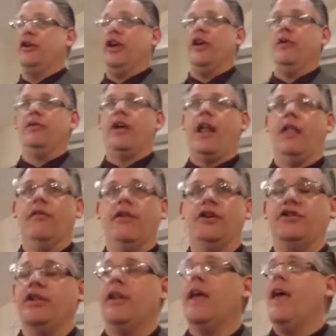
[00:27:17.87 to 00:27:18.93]
to get on
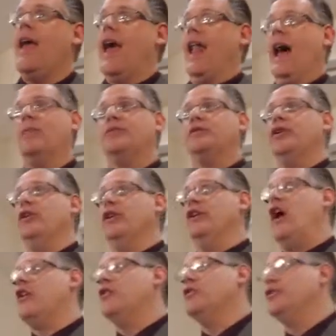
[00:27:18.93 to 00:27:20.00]
television, and I'm certainly
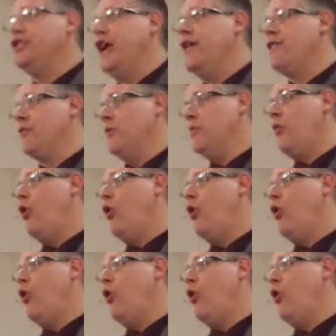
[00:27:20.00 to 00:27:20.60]
not going to say from the